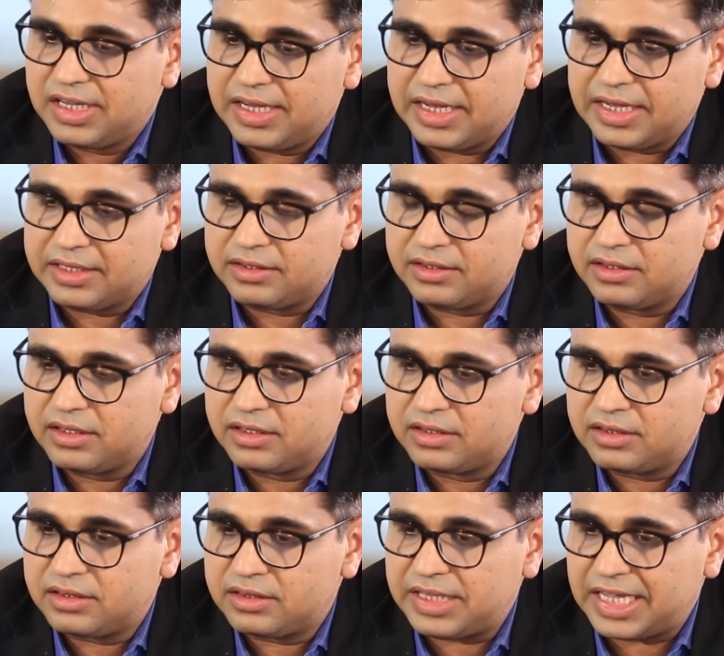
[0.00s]
And
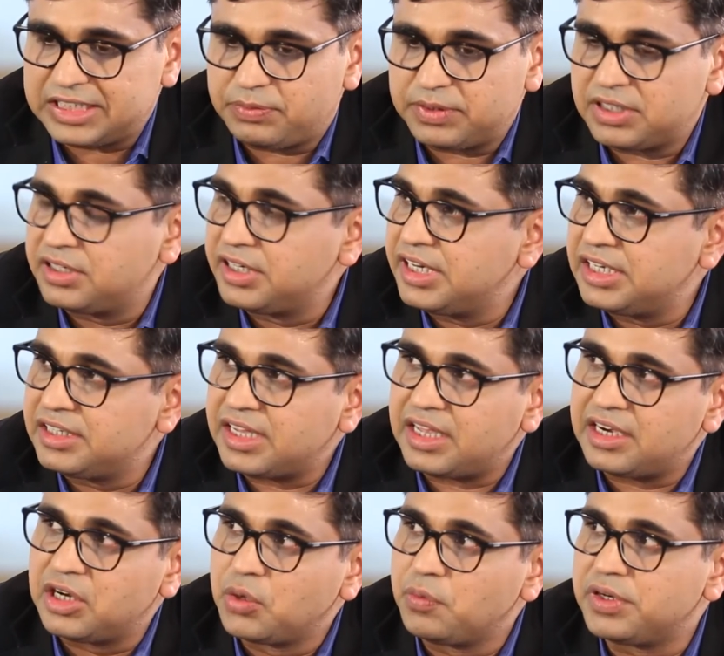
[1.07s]
that's where the
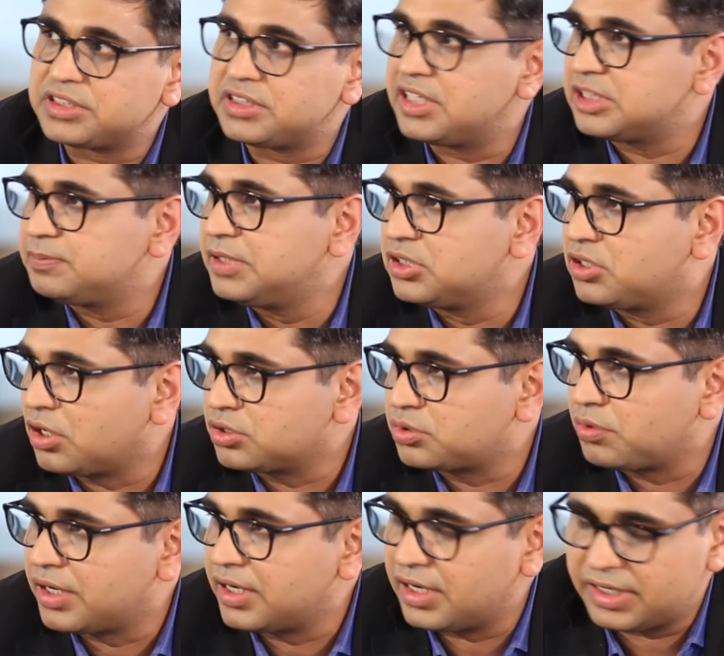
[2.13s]
entire innovation has been thought
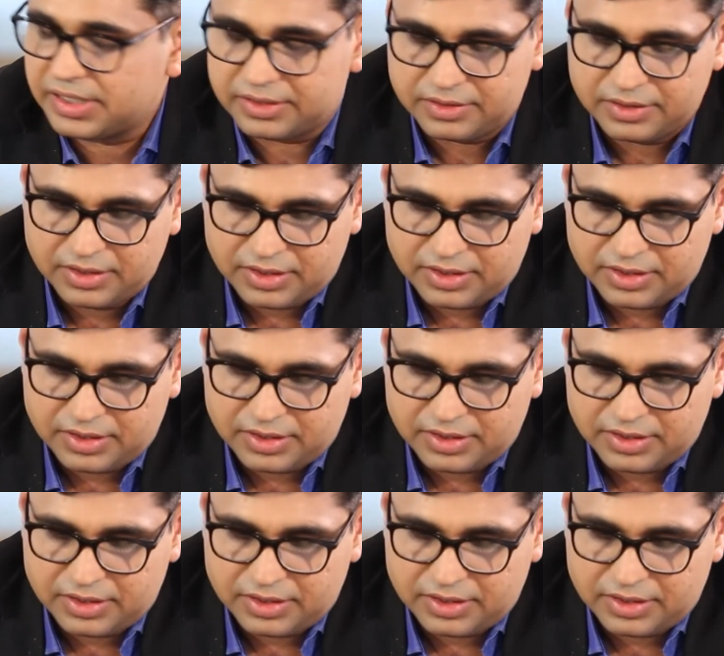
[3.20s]
through at our end.